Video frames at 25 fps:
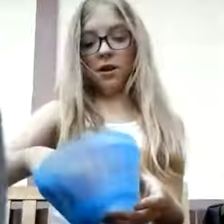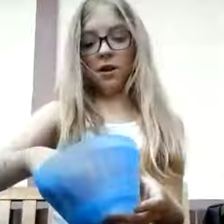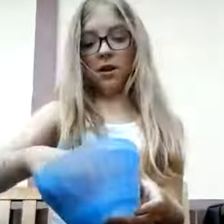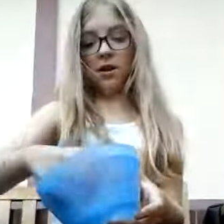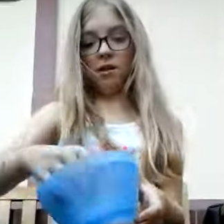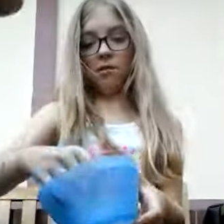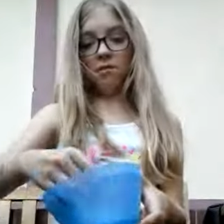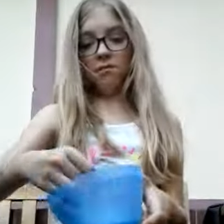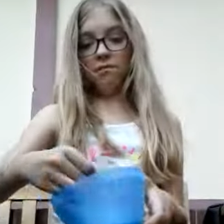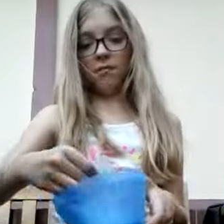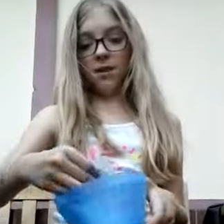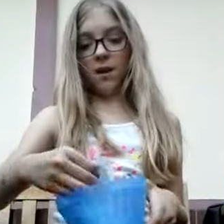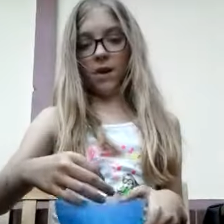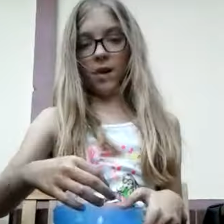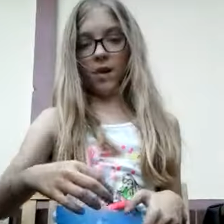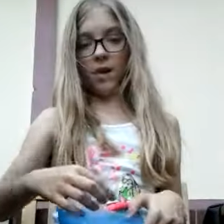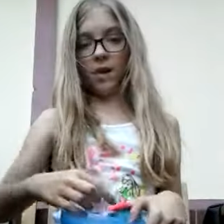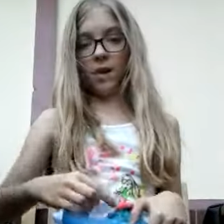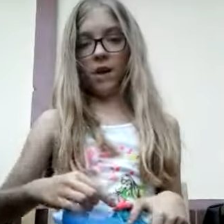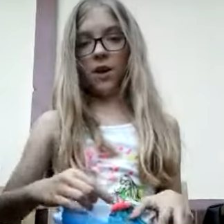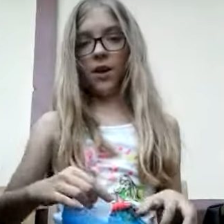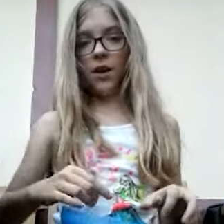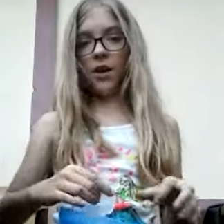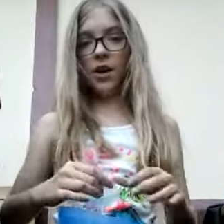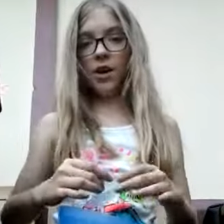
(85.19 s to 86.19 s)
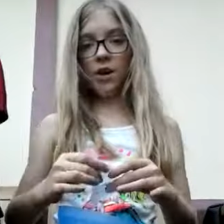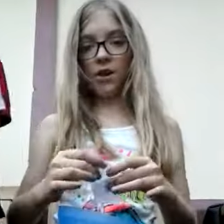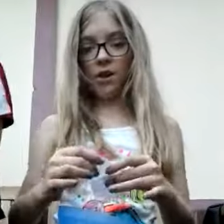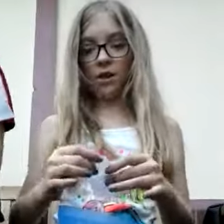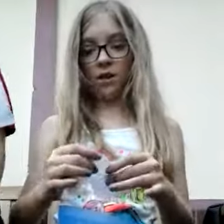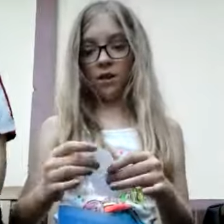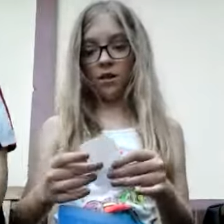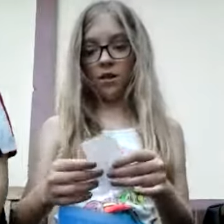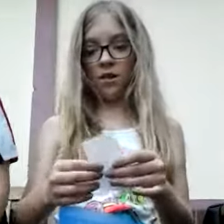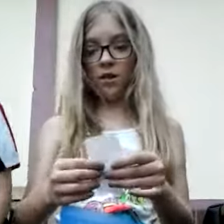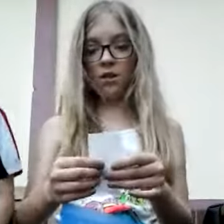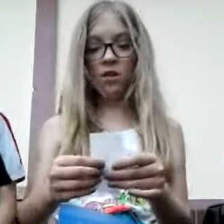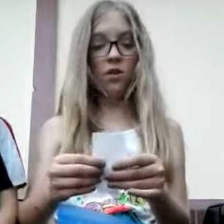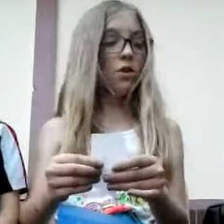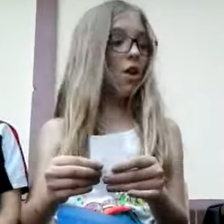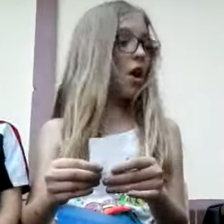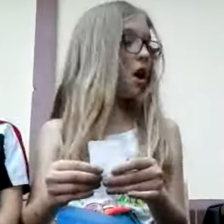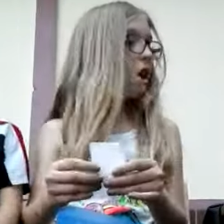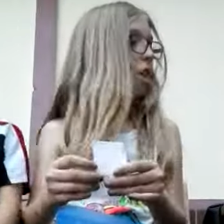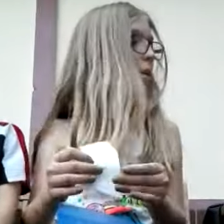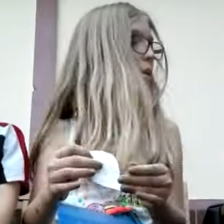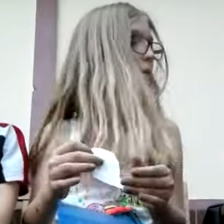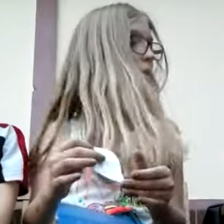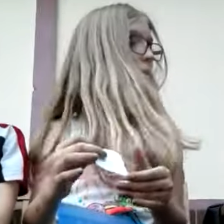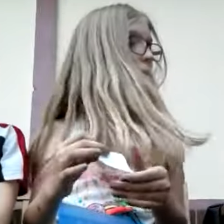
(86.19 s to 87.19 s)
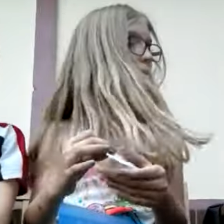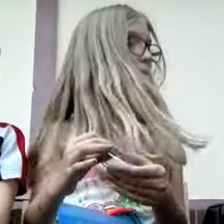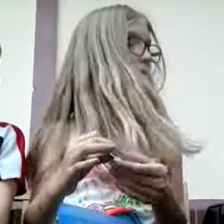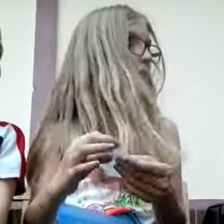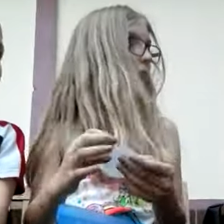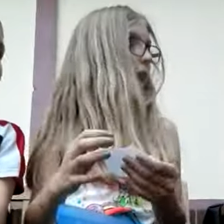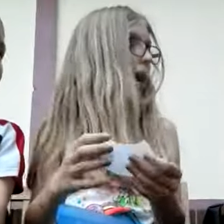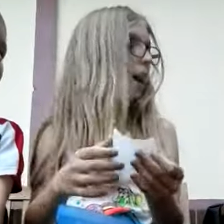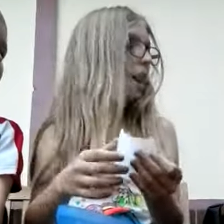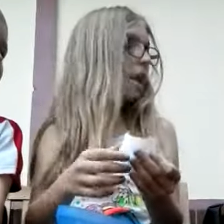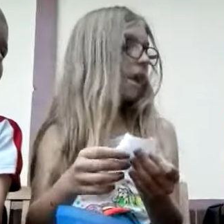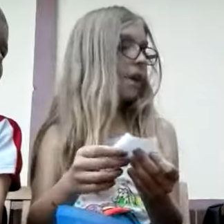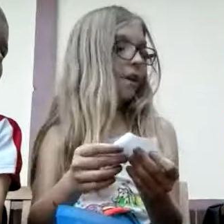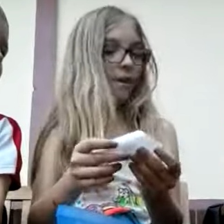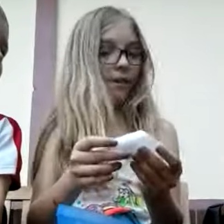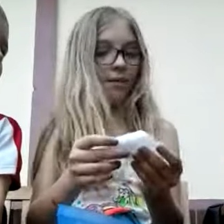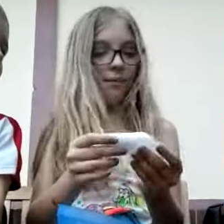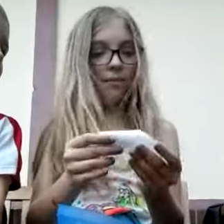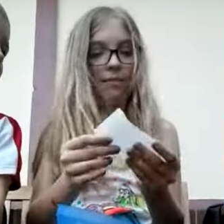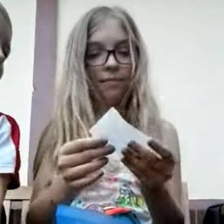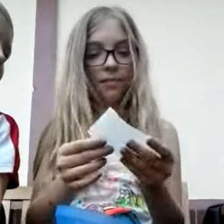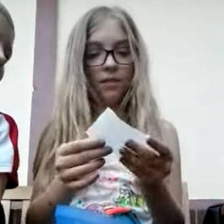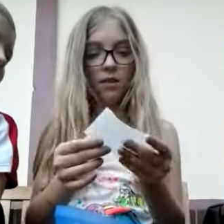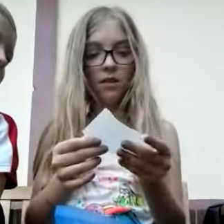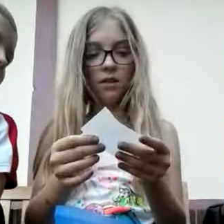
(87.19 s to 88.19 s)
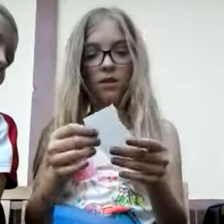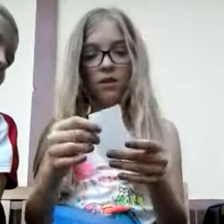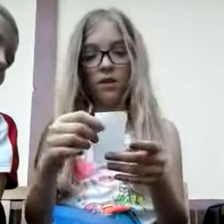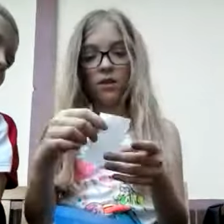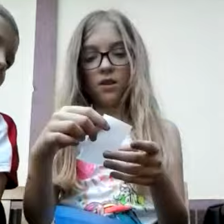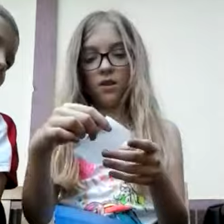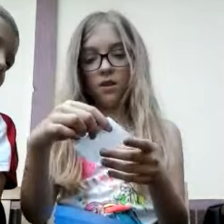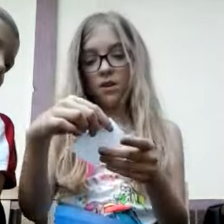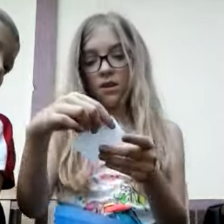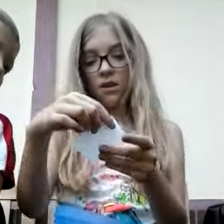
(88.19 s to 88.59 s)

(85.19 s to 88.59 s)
Taking my pants off. No, stop. What?